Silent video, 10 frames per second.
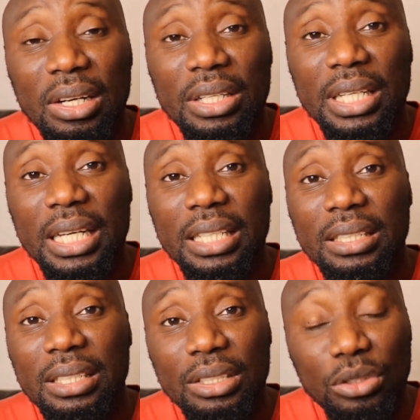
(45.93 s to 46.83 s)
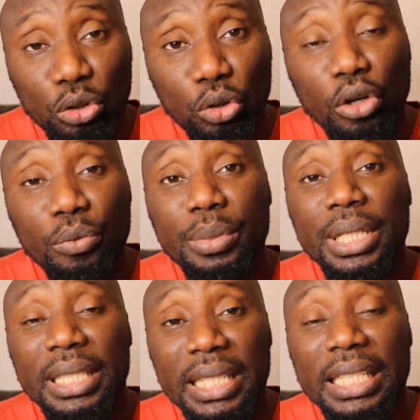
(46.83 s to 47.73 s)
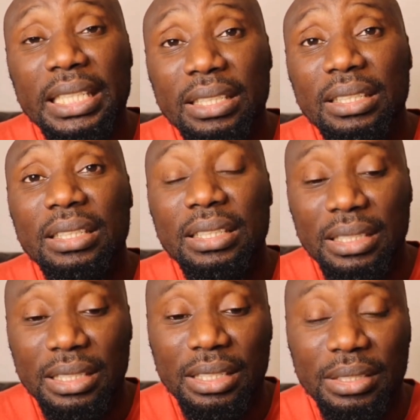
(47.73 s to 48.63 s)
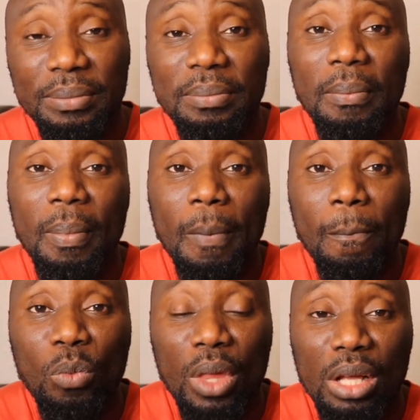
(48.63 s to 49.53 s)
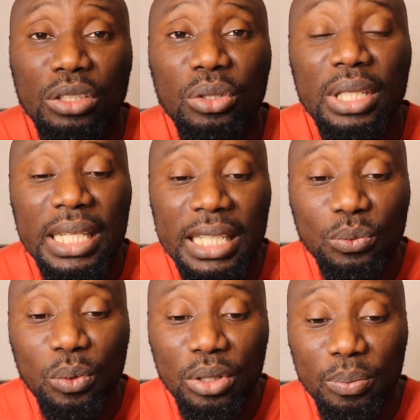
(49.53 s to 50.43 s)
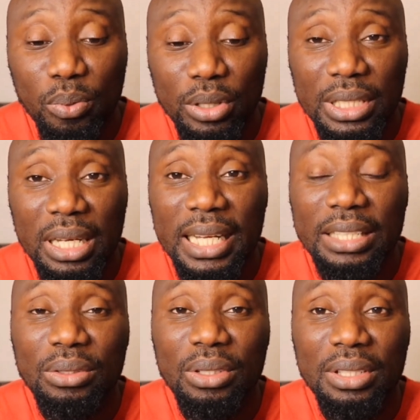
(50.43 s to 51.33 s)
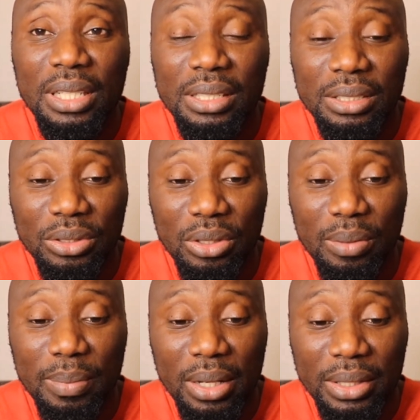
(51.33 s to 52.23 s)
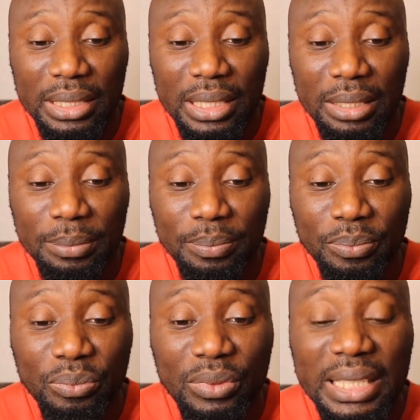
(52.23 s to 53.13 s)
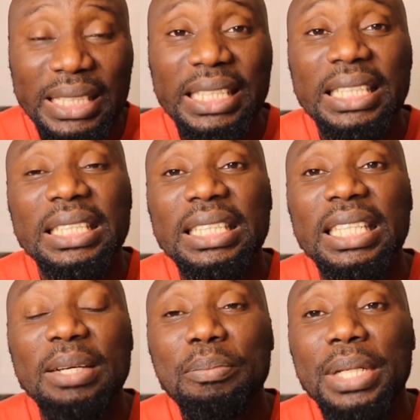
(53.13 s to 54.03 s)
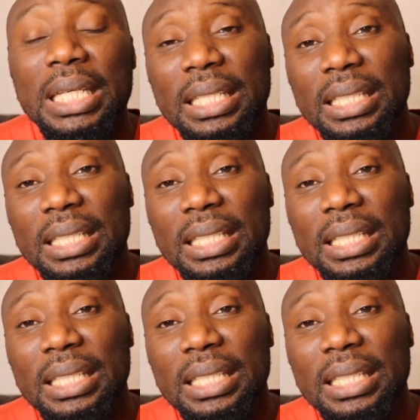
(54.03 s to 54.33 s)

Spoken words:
Okay? Join me and eat, you know. So the next point I'd like to talk about is DTME.